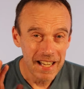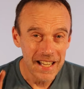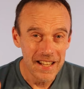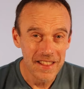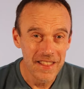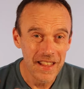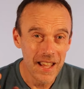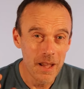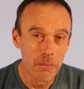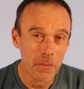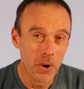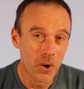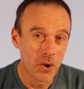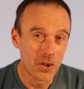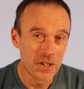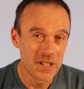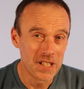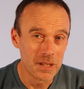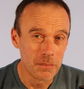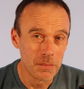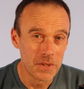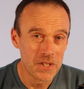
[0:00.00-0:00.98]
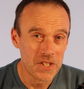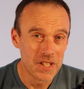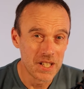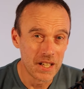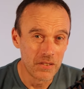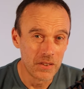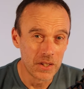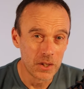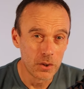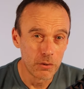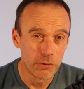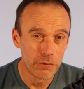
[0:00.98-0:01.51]
in their marketing
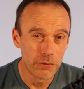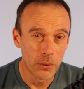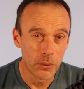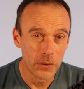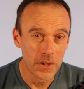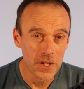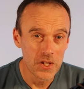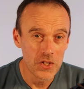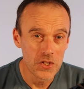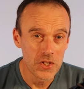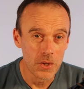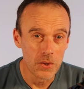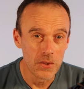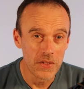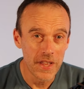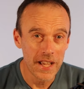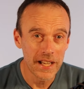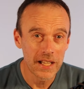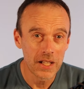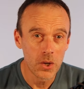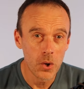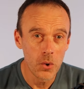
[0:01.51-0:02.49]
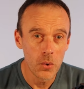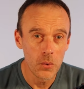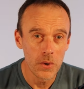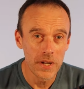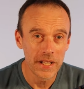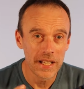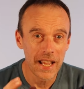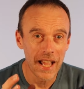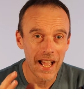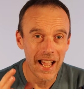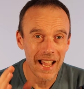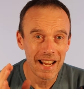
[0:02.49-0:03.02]
material for this shoe. They're
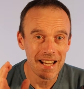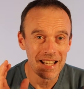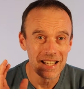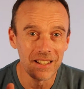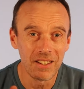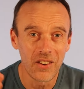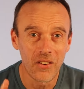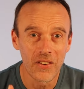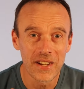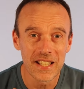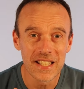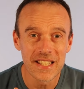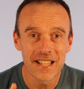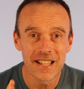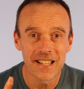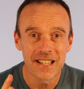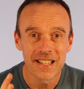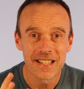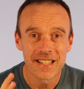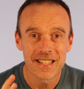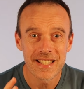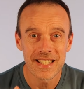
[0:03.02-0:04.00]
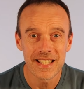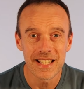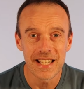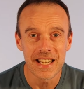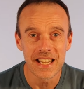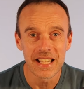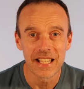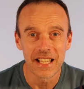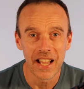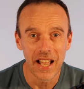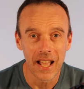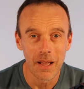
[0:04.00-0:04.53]
calling it a lighter,
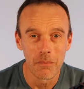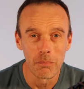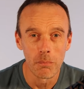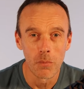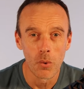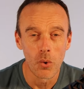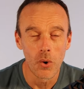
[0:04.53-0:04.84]
sleeker, and